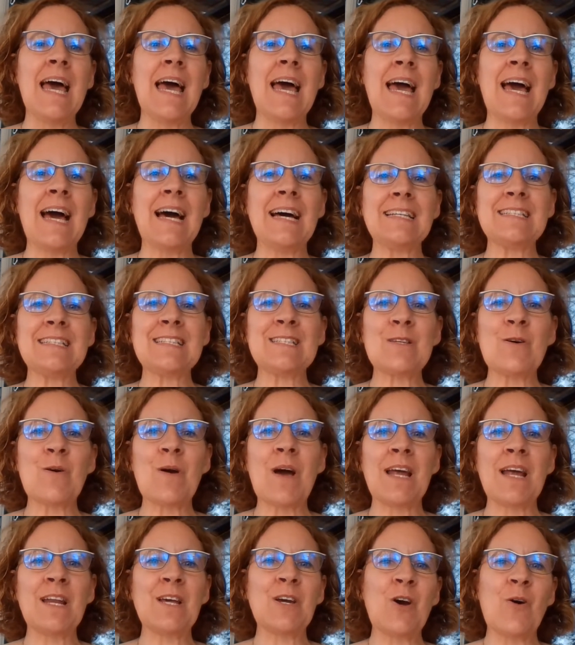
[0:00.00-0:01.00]
And so
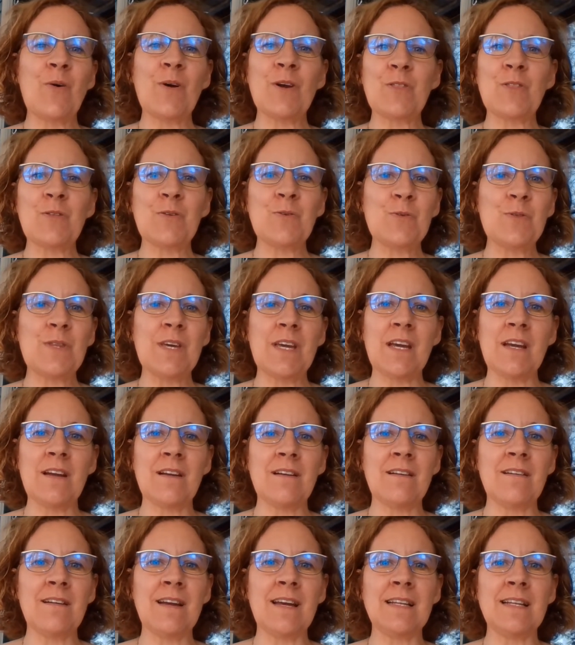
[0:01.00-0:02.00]
kind of going through
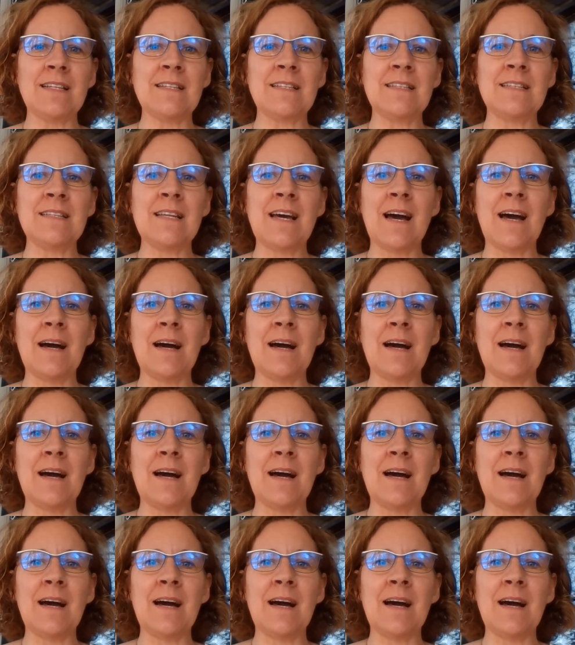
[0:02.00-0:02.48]
there, and